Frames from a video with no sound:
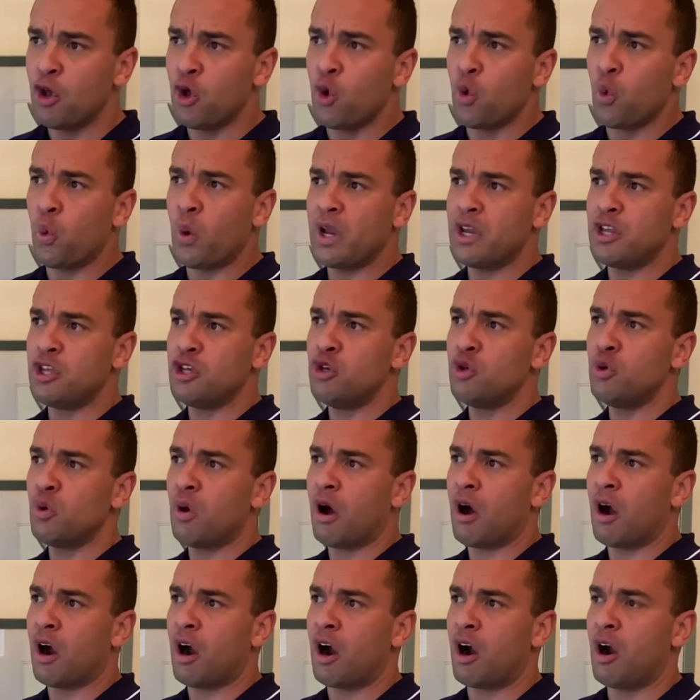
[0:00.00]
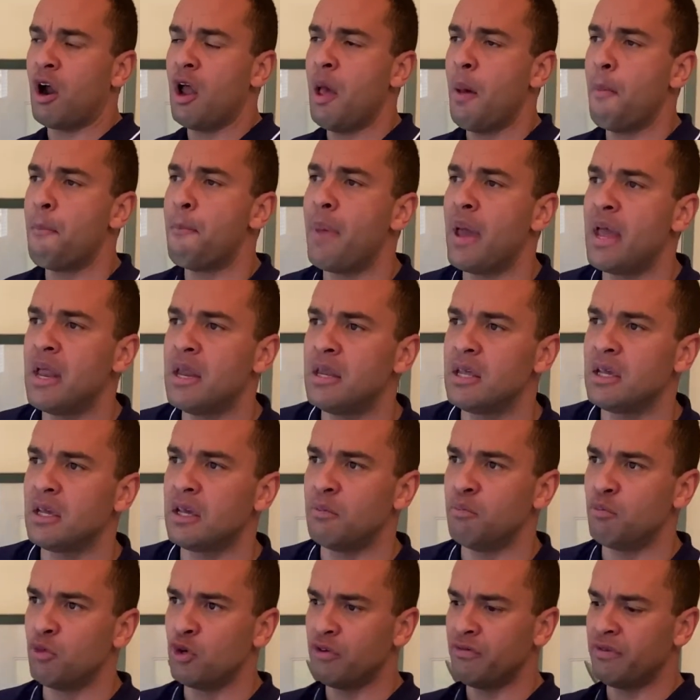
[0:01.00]
When you are bending
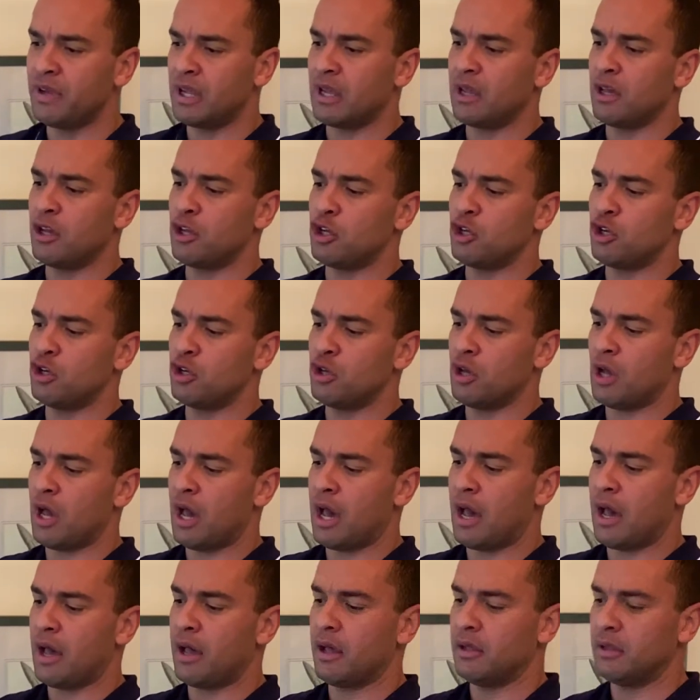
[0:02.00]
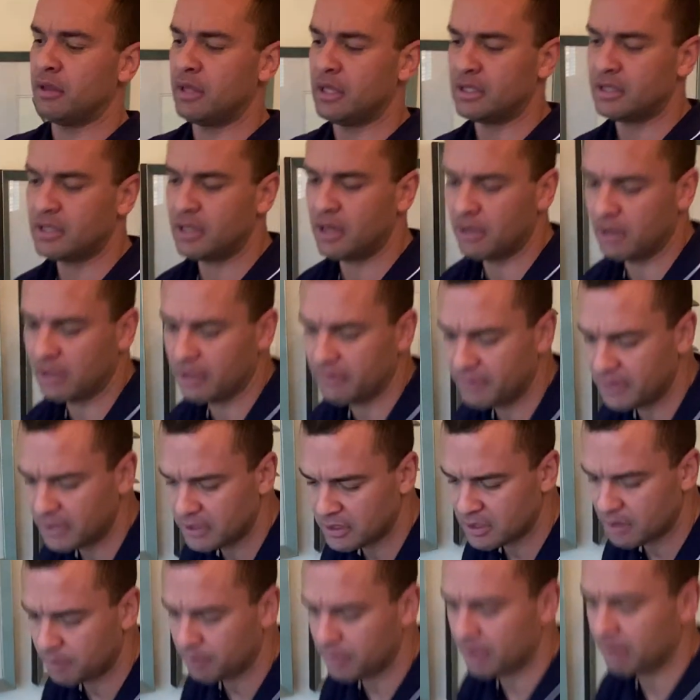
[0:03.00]
and moving, let's say you're lifting
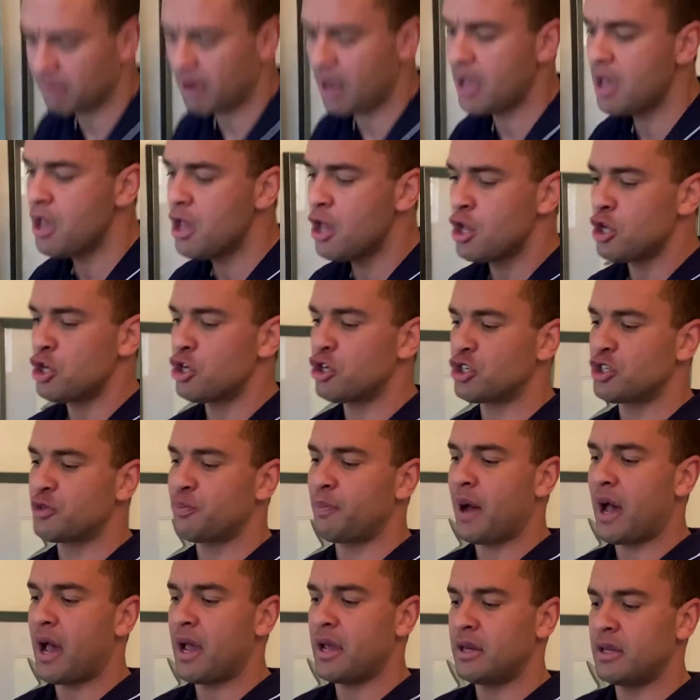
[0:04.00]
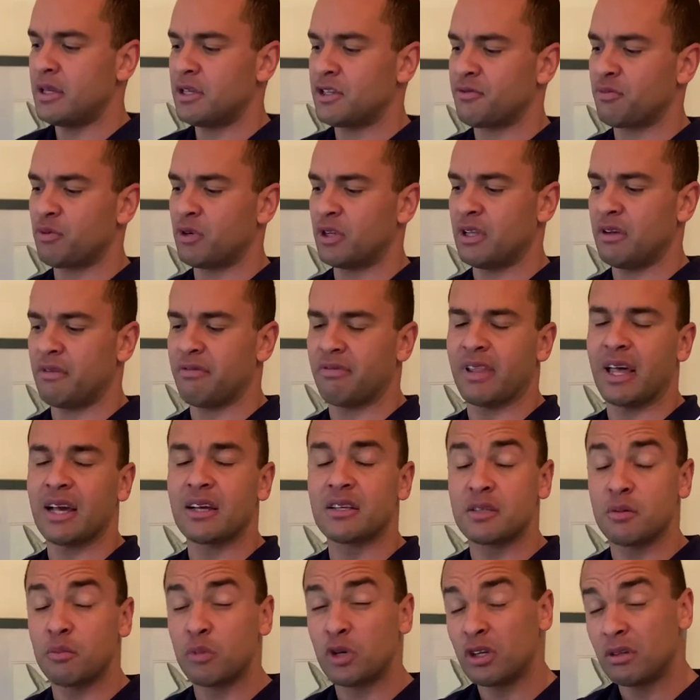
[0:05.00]
something, right? Your spine is really
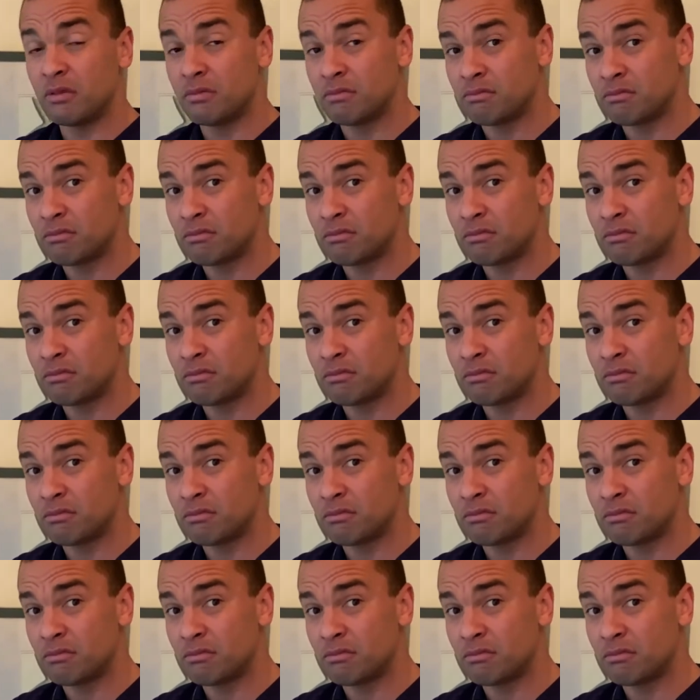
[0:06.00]
flexible.